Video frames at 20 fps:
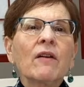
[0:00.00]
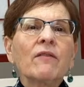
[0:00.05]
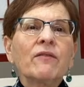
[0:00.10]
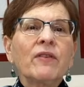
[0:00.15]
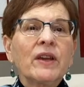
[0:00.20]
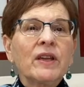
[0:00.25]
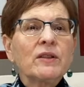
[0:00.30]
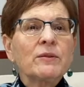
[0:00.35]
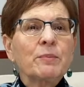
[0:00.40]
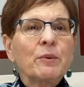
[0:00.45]

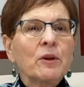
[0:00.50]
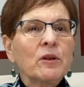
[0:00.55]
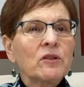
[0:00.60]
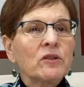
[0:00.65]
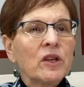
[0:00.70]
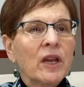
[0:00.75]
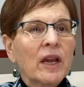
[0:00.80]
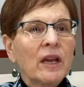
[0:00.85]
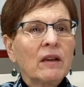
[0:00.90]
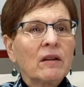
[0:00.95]
Facebook
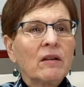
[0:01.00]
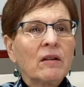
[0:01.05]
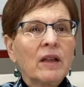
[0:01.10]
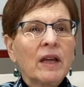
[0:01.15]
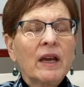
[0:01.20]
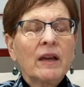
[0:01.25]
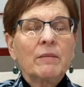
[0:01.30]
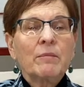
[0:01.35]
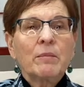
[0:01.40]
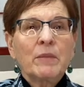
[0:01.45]
channel
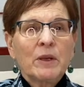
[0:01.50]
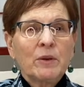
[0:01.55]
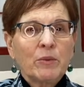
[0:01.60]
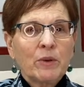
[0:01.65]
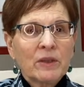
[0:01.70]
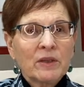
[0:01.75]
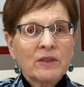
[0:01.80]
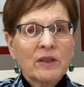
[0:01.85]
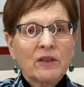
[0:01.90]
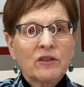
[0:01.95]
at
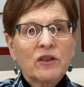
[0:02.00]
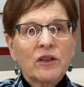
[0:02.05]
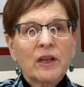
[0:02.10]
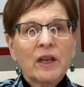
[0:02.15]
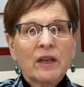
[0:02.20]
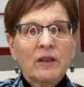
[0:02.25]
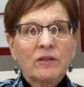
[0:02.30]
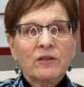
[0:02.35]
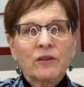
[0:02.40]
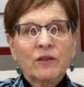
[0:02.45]
Midwest
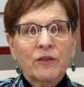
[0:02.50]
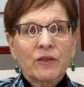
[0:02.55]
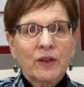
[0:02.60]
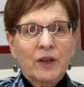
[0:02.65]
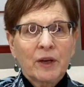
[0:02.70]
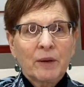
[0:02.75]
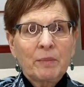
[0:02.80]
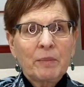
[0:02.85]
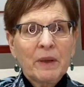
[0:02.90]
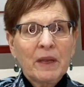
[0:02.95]
Educational
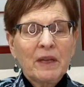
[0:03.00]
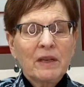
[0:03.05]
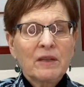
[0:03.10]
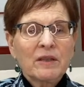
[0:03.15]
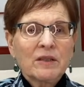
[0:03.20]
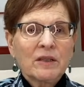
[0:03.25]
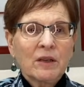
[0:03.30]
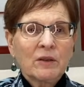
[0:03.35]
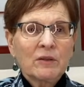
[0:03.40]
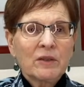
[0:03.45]
Therapy and
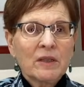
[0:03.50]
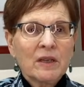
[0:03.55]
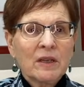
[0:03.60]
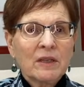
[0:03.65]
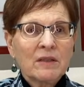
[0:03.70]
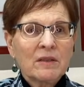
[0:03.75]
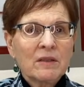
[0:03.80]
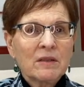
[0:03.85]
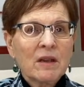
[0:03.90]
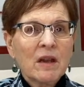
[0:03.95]

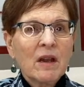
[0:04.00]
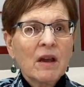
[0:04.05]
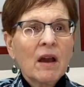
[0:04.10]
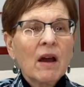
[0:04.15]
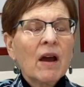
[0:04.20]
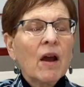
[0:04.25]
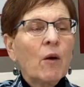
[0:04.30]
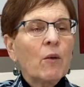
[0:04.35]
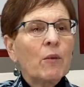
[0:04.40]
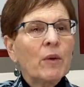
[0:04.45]
Associates.
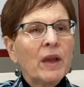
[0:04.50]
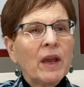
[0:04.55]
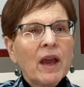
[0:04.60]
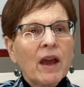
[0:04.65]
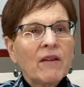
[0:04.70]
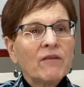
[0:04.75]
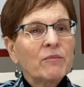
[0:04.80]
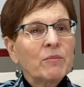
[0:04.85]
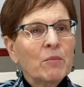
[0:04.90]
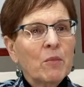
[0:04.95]
We
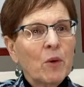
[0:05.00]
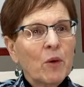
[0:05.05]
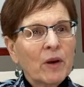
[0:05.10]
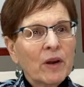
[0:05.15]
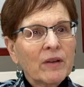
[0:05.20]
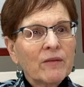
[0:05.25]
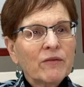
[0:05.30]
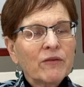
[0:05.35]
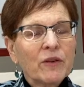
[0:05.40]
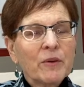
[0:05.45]
have more
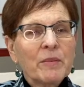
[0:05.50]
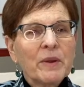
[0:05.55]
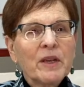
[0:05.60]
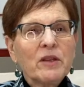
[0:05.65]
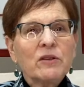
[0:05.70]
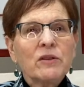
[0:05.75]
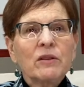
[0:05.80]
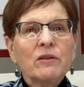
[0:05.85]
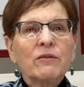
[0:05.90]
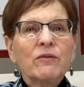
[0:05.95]

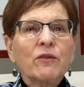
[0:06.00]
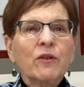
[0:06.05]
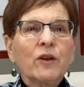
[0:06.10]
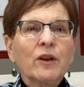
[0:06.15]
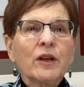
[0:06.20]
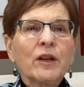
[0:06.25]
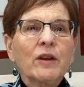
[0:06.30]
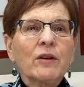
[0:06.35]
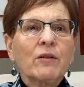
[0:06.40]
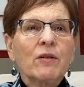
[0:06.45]
information for
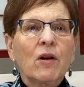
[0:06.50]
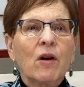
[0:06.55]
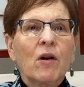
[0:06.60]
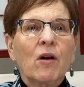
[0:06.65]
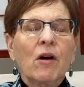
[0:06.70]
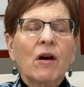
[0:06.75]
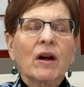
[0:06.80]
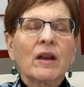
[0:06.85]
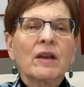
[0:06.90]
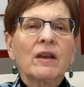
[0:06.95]
you
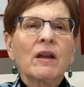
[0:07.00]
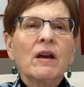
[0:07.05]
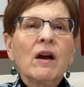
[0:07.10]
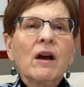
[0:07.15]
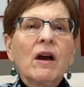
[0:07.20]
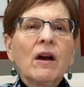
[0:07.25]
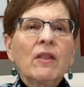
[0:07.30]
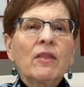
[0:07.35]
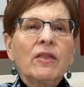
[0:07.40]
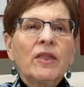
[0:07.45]
on
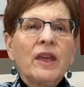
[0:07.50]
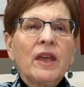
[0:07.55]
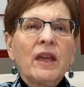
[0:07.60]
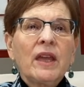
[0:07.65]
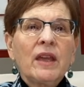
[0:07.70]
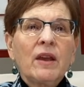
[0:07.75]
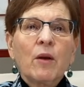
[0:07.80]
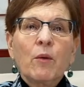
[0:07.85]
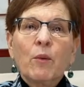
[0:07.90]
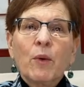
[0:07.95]

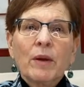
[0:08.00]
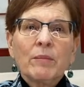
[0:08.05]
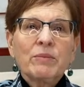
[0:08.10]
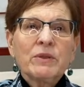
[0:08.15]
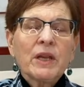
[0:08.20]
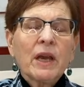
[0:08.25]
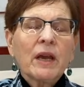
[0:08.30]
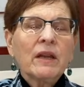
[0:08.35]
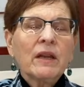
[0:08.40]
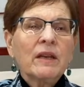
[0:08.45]
the
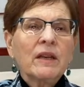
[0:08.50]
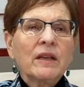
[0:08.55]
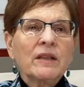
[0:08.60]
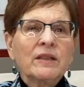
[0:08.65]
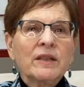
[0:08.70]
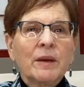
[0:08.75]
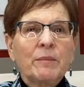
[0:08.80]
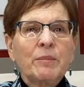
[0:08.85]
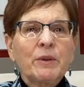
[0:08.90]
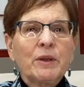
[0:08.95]
website at
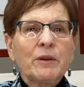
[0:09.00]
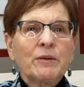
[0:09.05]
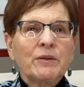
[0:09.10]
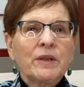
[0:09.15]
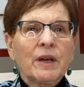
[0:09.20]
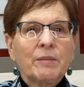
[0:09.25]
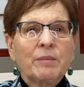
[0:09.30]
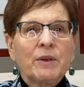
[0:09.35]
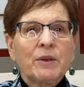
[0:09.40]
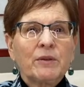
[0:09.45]

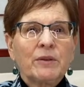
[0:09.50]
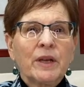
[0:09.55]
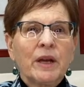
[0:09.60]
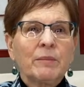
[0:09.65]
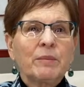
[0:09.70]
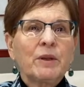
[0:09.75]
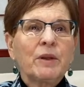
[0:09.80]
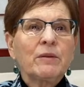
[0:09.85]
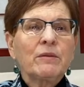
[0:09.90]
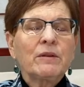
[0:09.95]

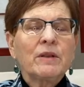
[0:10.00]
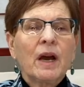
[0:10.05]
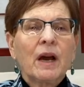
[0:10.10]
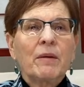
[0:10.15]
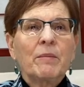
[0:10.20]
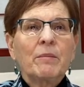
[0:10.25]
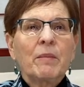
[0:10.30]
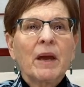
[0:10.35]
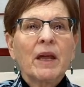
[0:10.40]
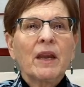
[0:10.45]

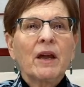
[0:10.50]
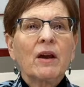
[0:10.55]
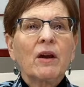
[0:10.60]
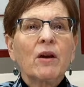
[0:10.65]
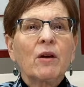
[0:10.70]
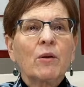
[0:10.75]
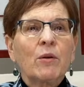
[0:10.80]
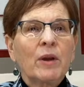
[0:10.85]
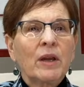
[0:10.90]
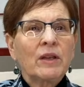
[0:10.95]

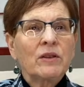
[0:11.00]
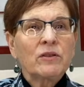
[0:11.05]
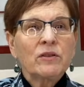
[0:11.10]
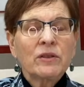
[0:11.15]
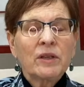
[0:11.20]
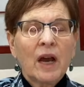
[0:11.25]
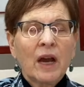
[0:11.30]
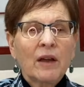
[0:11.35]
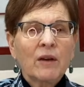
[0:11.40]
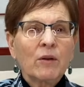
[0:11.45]

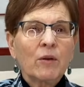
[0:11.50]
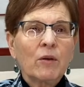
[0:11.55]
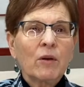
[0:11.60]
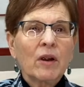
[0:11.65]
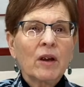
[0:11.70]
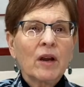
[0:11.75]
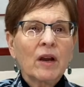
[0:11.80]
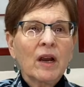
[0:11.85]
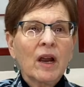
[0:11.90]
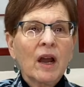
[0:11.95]

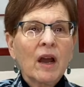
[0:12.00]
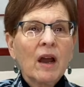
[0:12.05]
www.metaoh.org.